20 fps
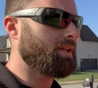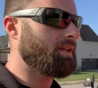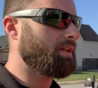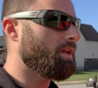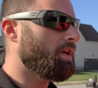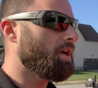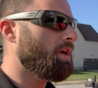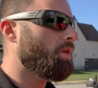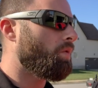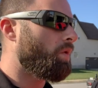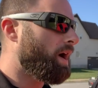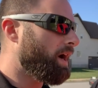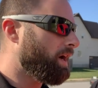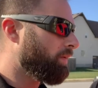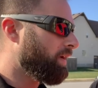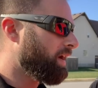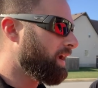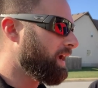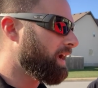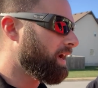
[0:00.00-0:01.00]
Why
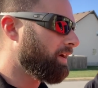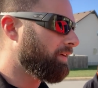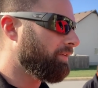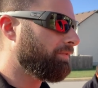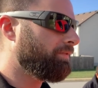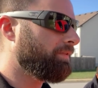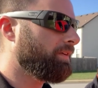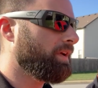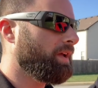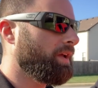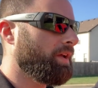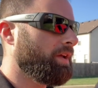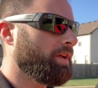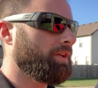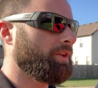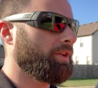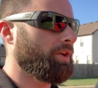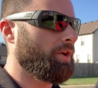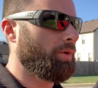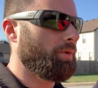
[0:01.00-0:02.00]
do I have,
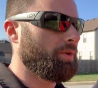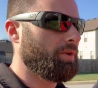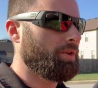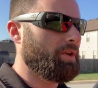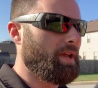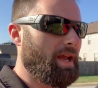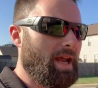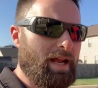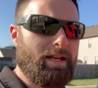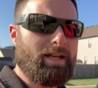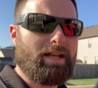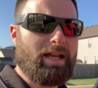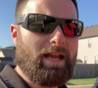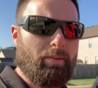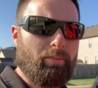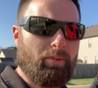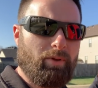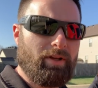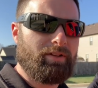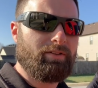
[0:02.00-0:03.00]
you know,
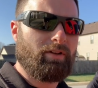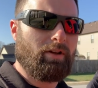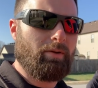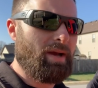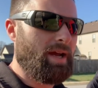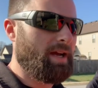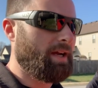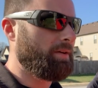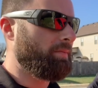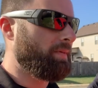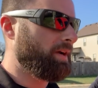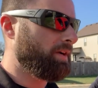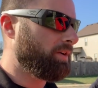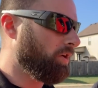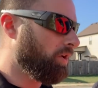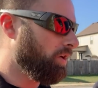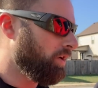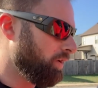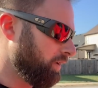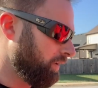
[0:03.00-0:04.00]
handicap plates on the back of my
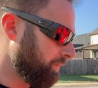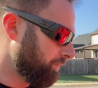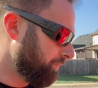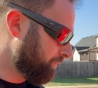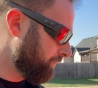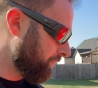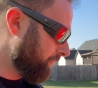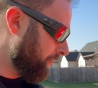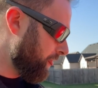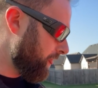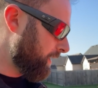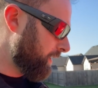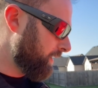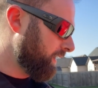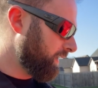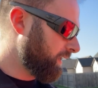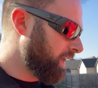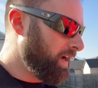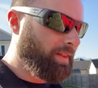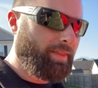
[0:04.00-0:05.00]
car?
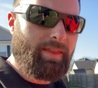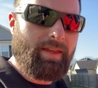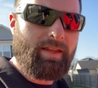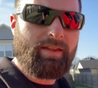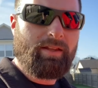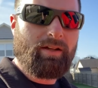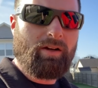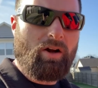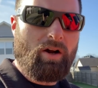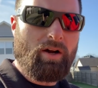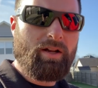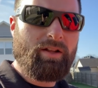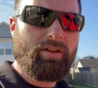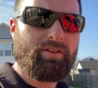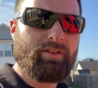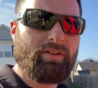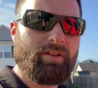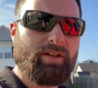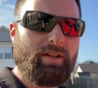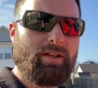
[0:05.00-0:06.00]
And I think that,
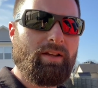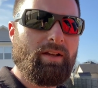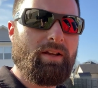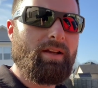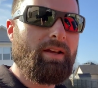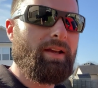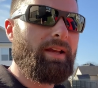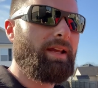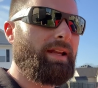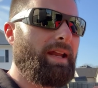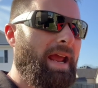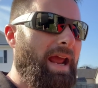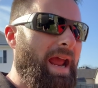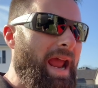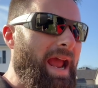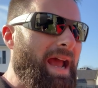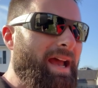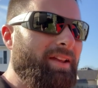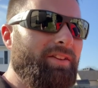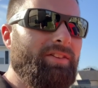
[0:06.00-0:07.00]
honestly, it
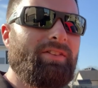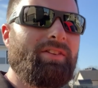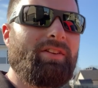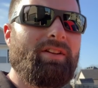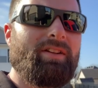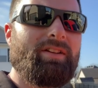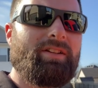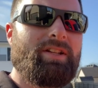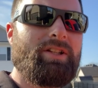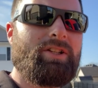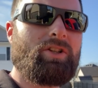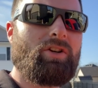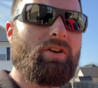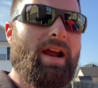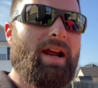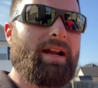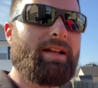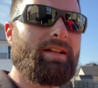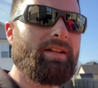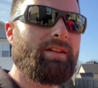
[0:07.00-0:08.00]
has
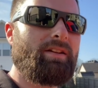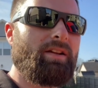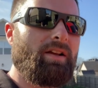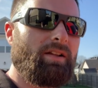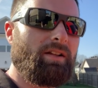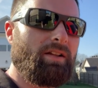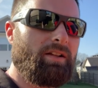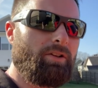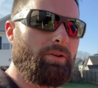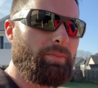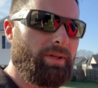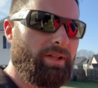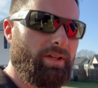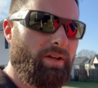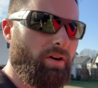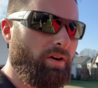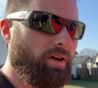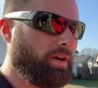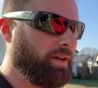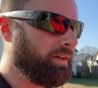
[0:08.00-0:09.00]
detracted a little bit
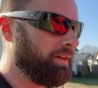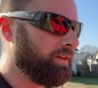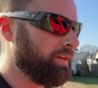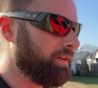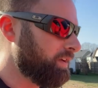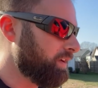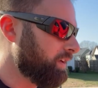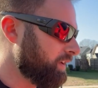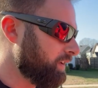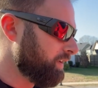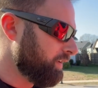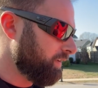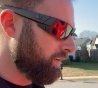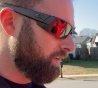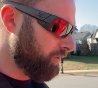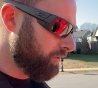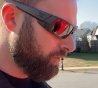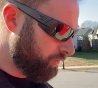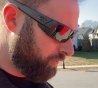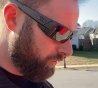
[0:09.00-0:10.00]
on
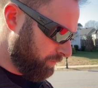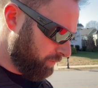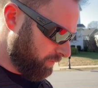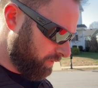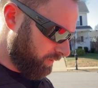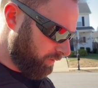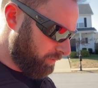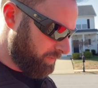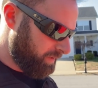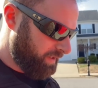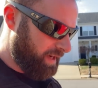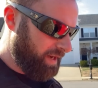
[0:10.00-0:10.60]
YouTube a little bit.